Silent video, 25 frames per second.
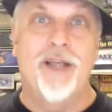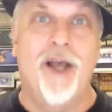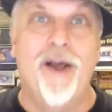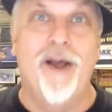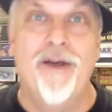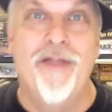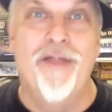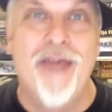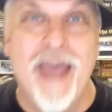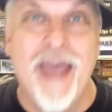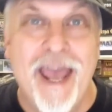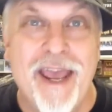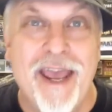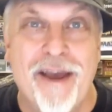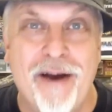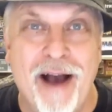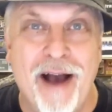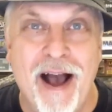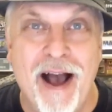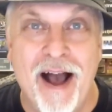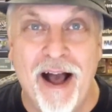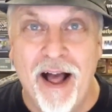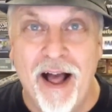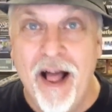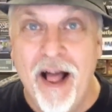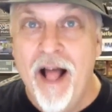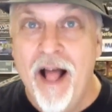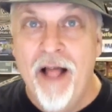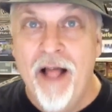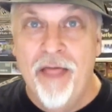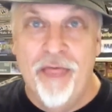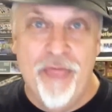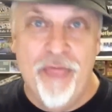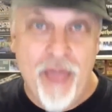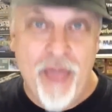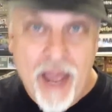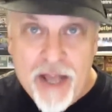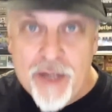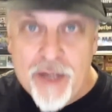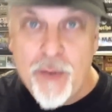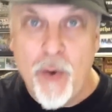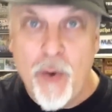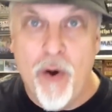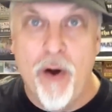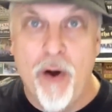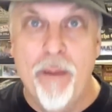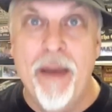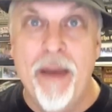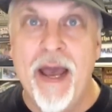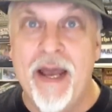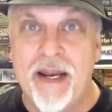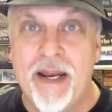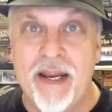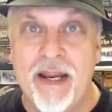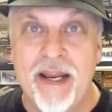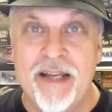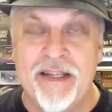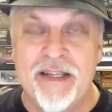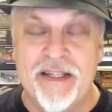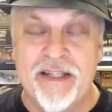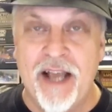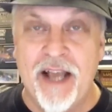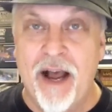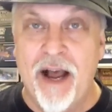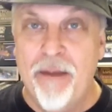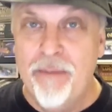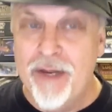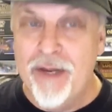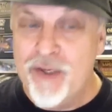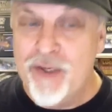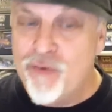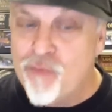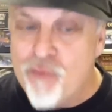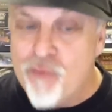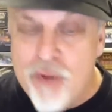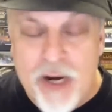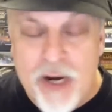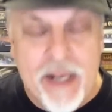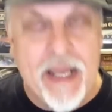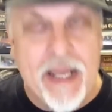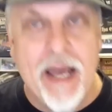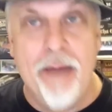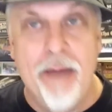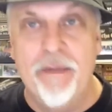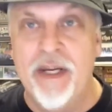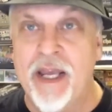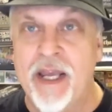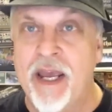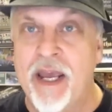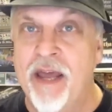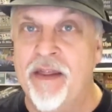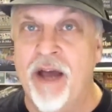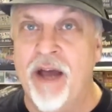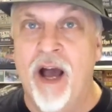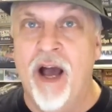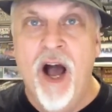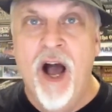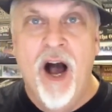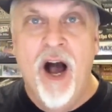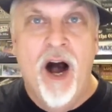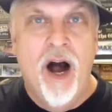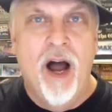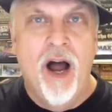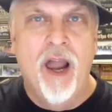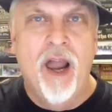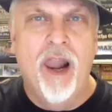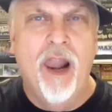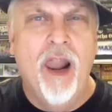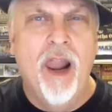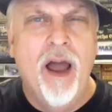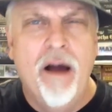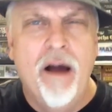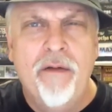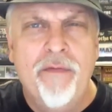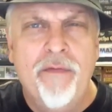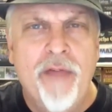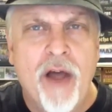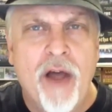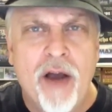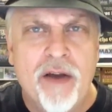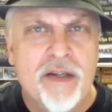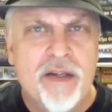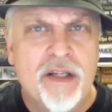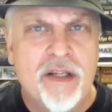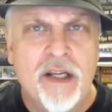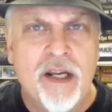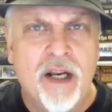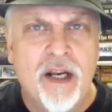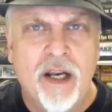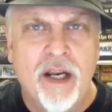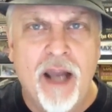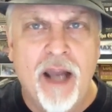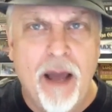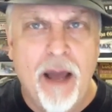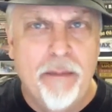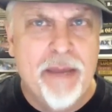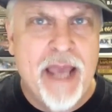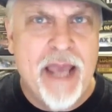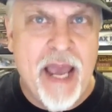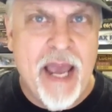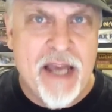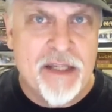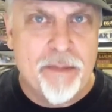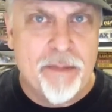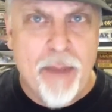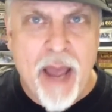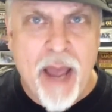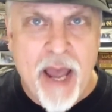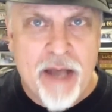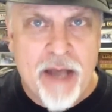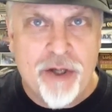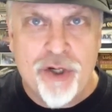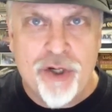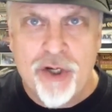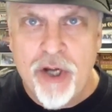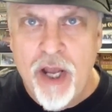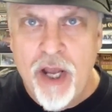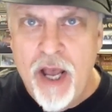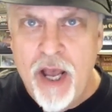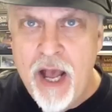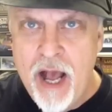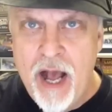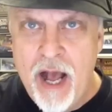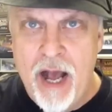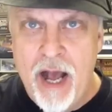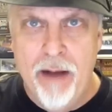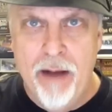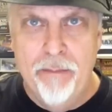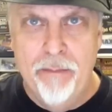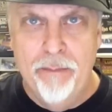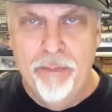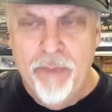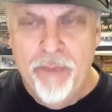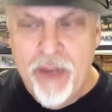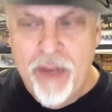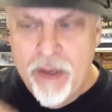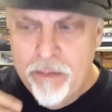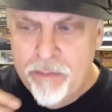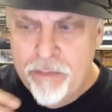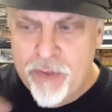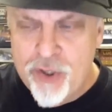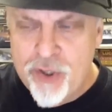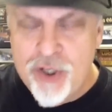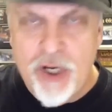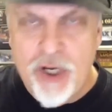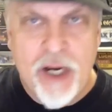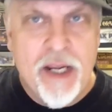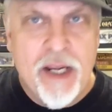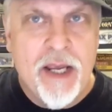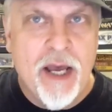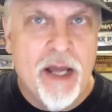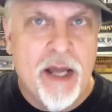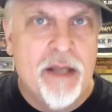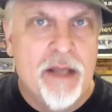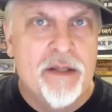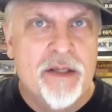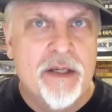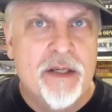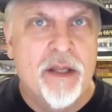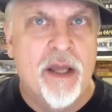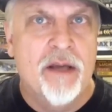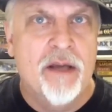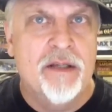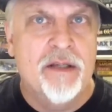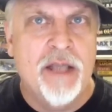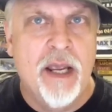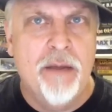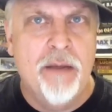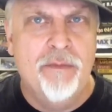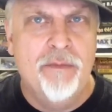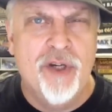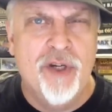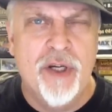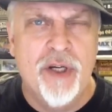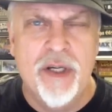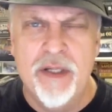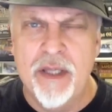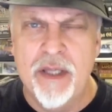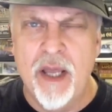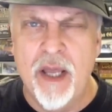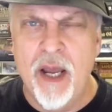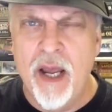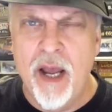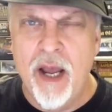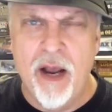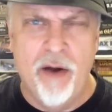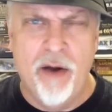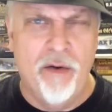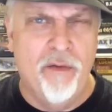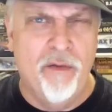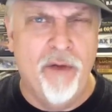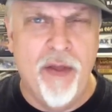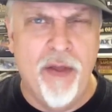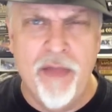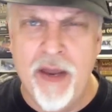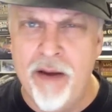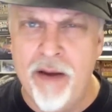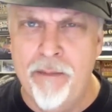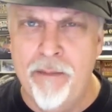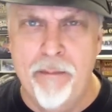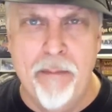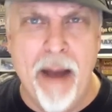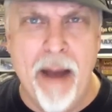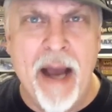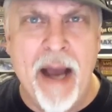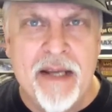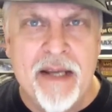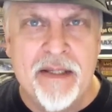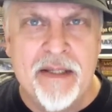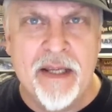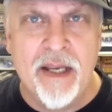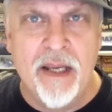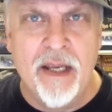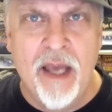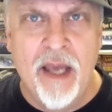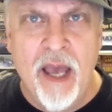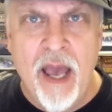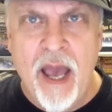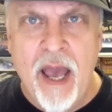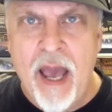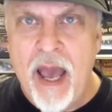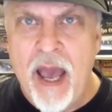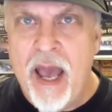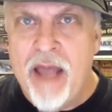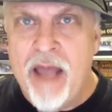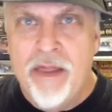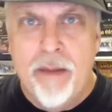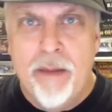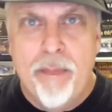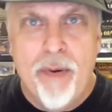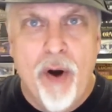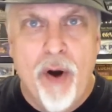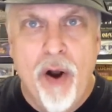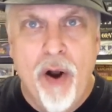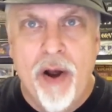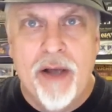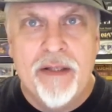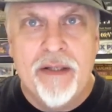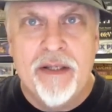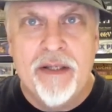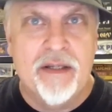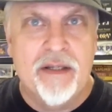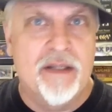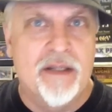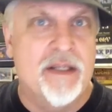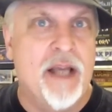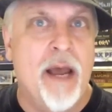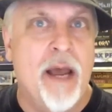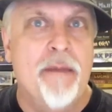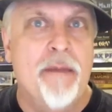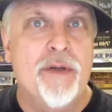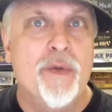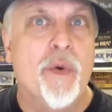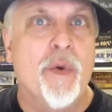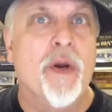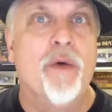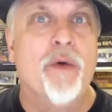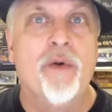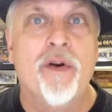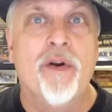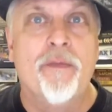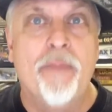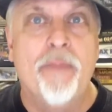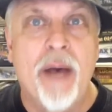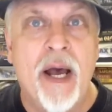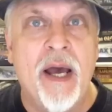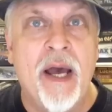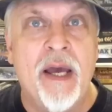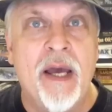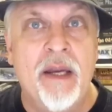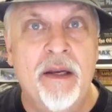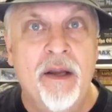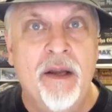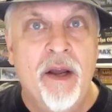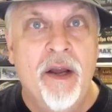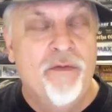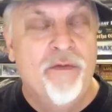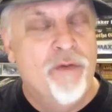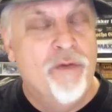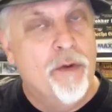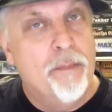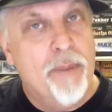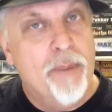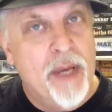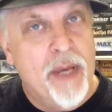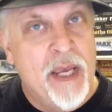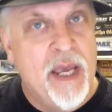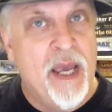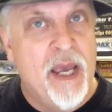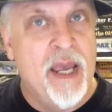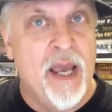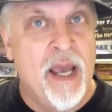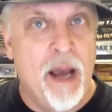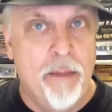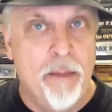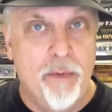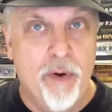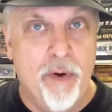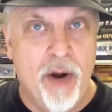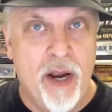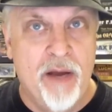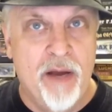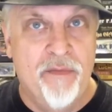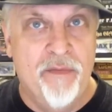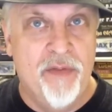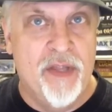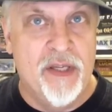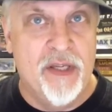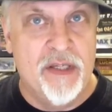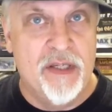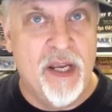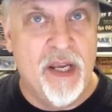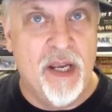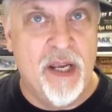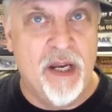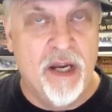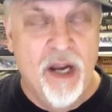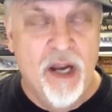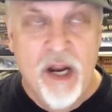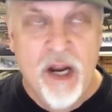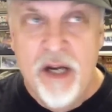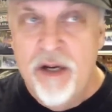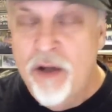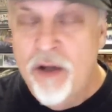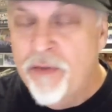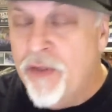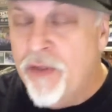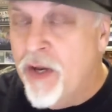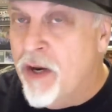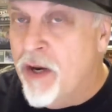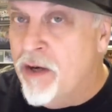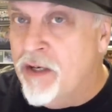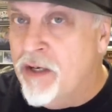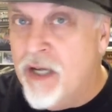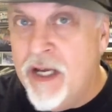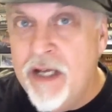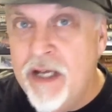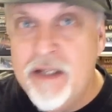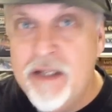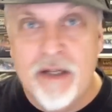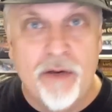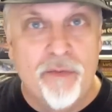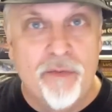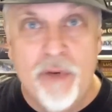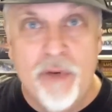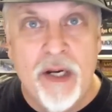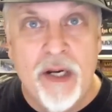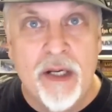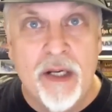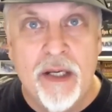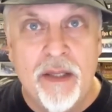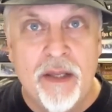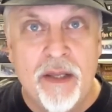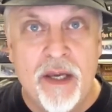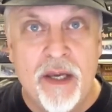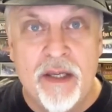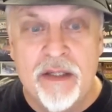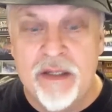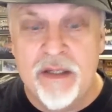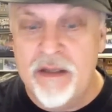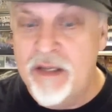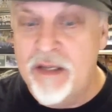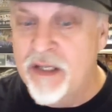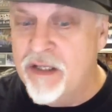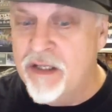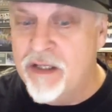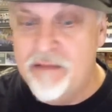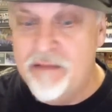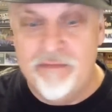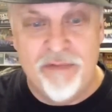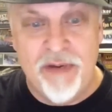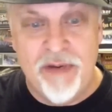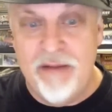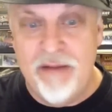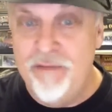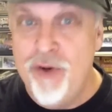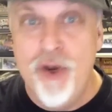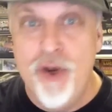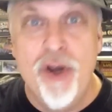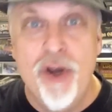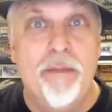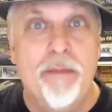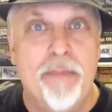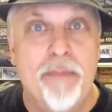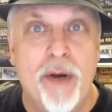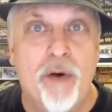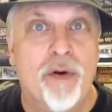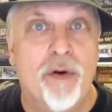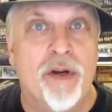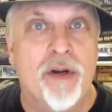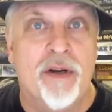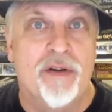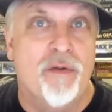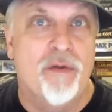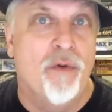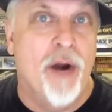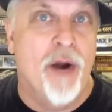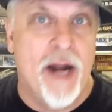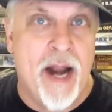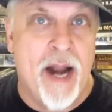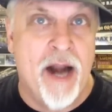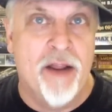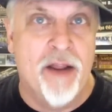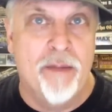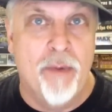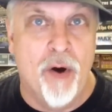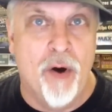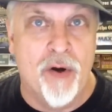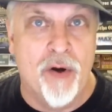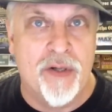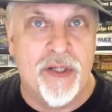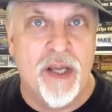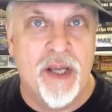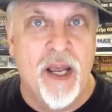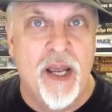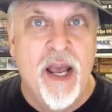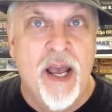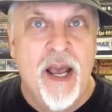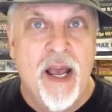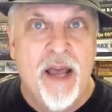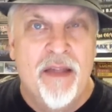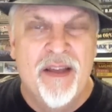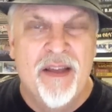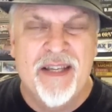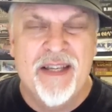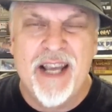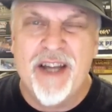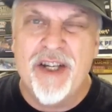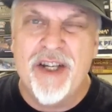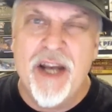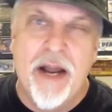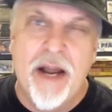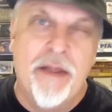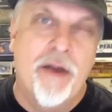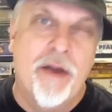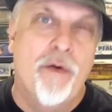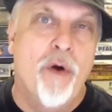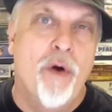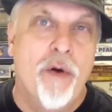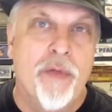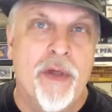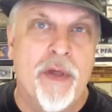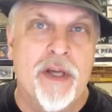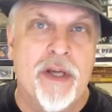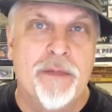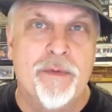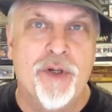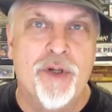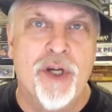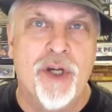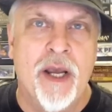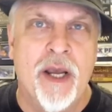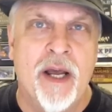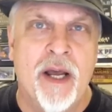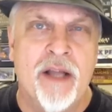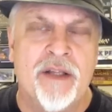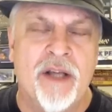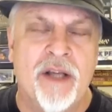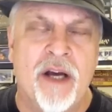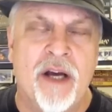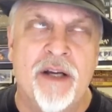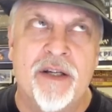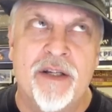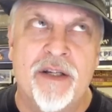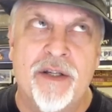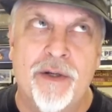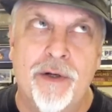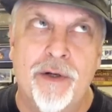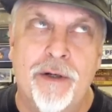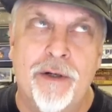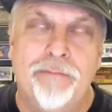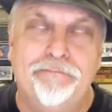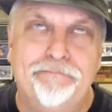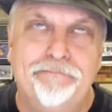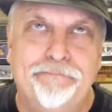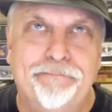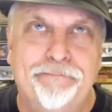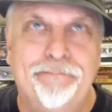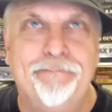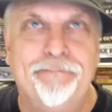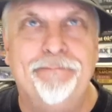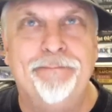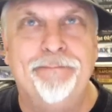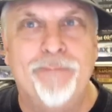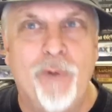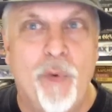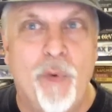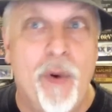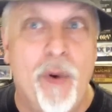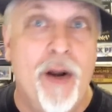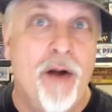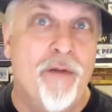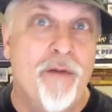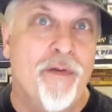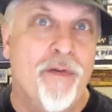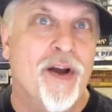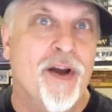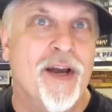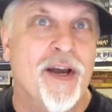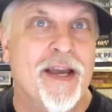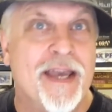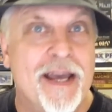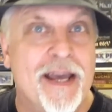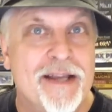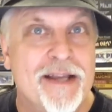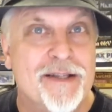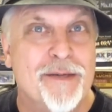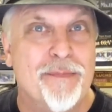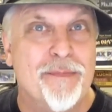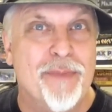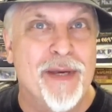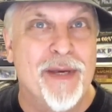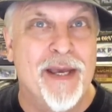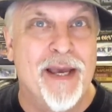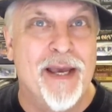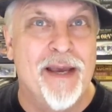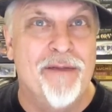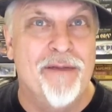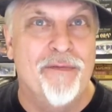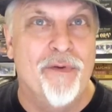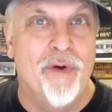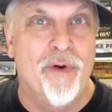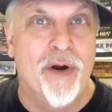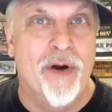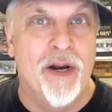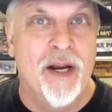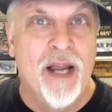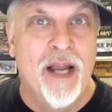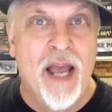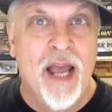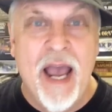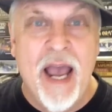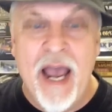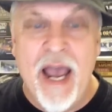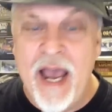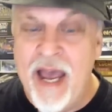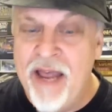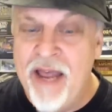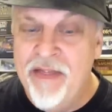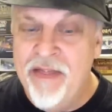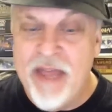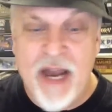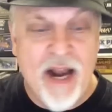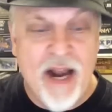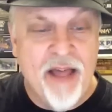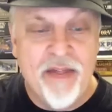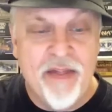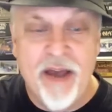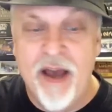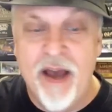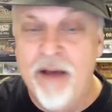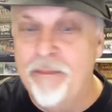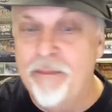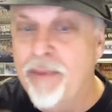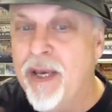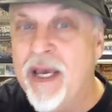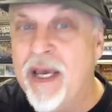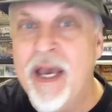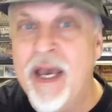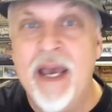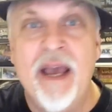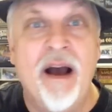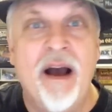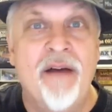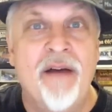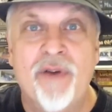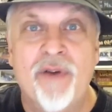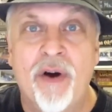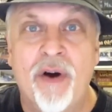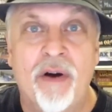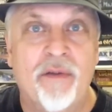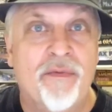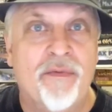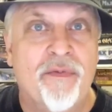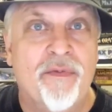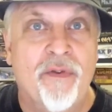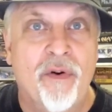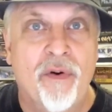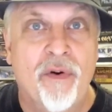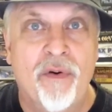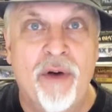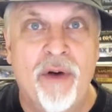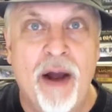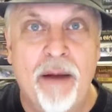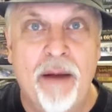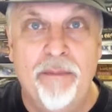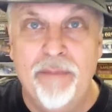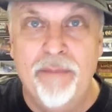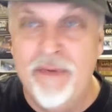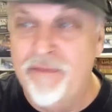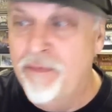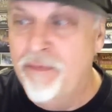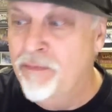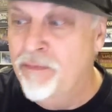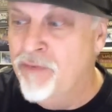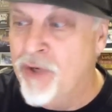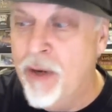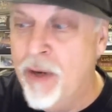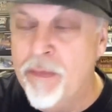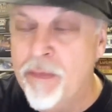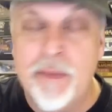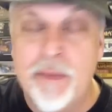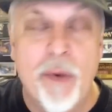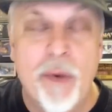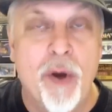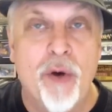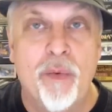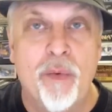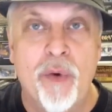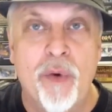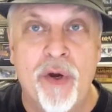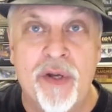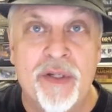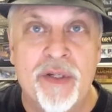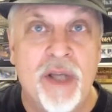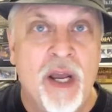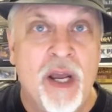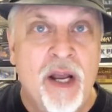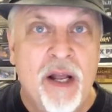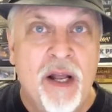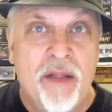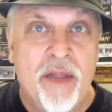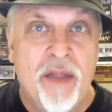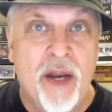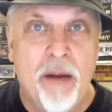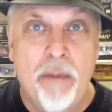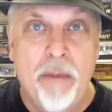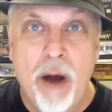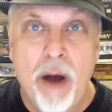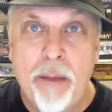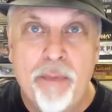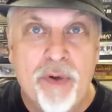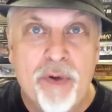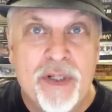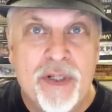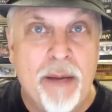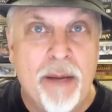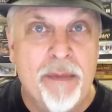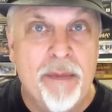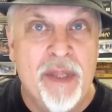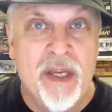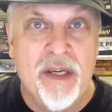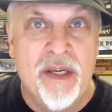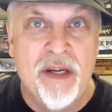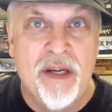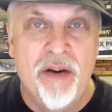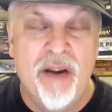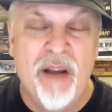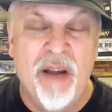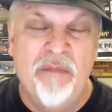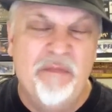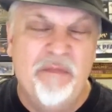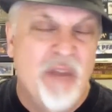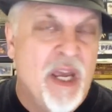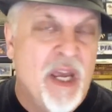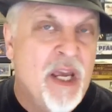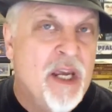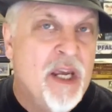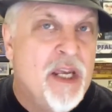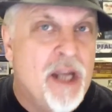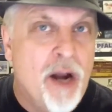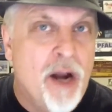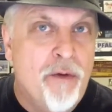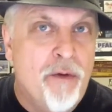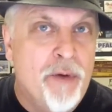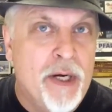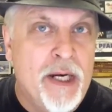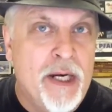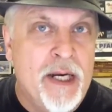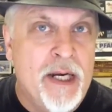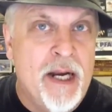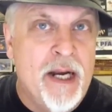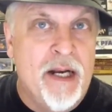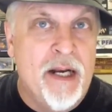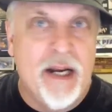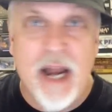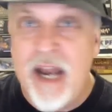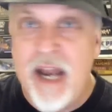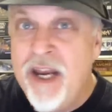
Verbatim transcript: So there you are. That's where I'm at. It's um, it's really come together. I love those little um, Gaspatch um, machine guns, those MGs. They are they're amazing. And the price, the same as what I would have paid for a PE upgrade for this kit. Not that it needs it really. There's there's you could build it right out of the box. There's actually nothing wrong with those machine guns. I just thought, hmm, I wonder if I could get some PE for it. And that other PE I've got for um, from Thomas Model Works that I might put some in the interior, you don't really need it.